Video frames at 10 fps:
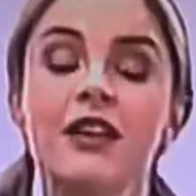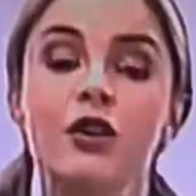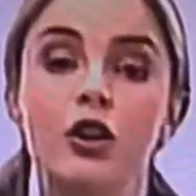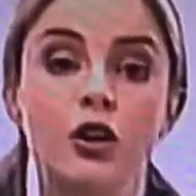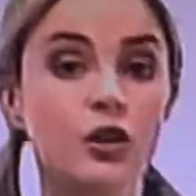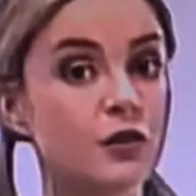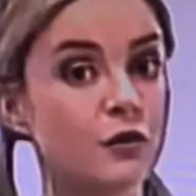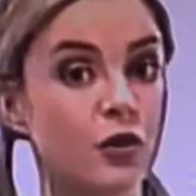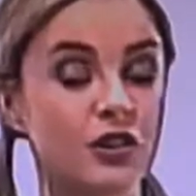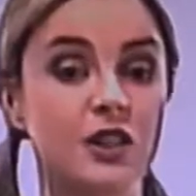a lot of water
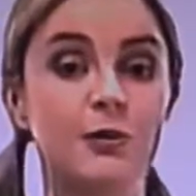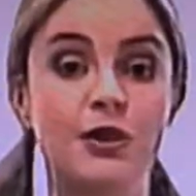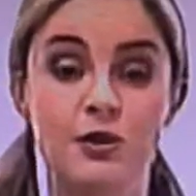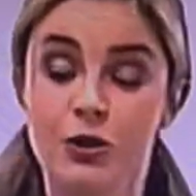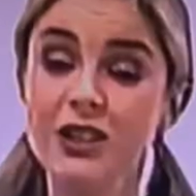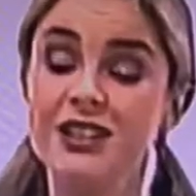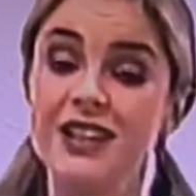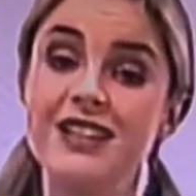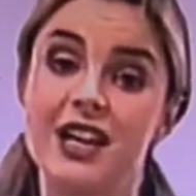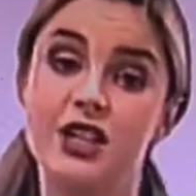is because mucus is
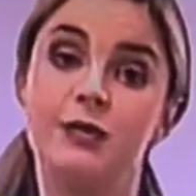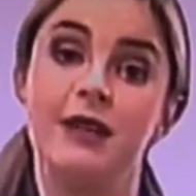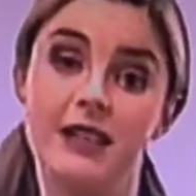actually made up